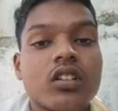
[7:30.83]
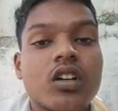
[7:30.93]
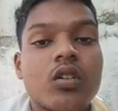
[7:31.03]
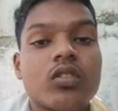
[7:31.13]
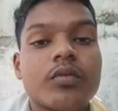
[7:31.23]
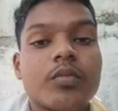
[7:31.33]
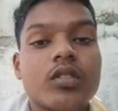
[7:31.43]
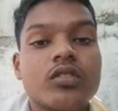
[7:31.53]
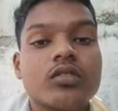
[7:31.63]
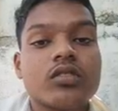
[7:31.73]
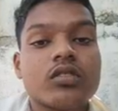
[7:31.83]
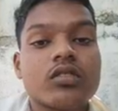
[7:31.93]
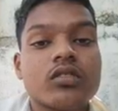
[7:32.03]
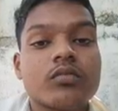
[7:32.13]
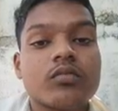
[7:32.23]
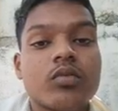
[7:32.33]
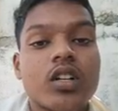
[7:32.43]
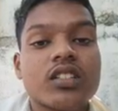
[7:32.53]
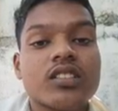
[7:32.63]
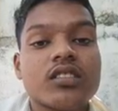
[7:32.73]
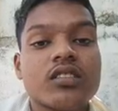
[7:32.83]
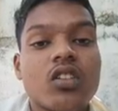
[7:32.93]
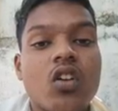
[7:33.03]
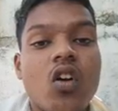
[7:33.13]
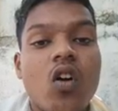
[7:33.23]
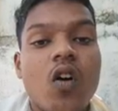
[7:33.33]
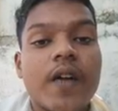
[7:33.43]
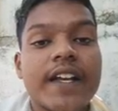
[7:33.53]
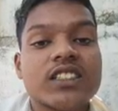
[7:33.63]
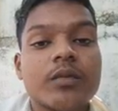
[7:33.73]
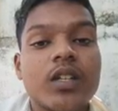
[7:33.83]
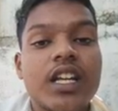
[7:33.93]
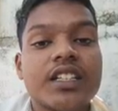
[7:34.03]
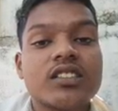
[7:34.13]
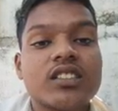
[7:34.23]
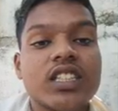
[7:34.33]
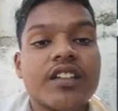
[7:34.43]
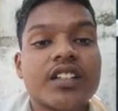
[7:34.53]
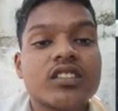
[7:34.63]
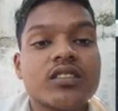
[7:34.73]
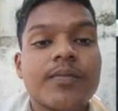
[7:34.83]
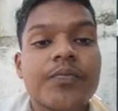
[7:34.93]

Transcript: count produce products on assembly lines events.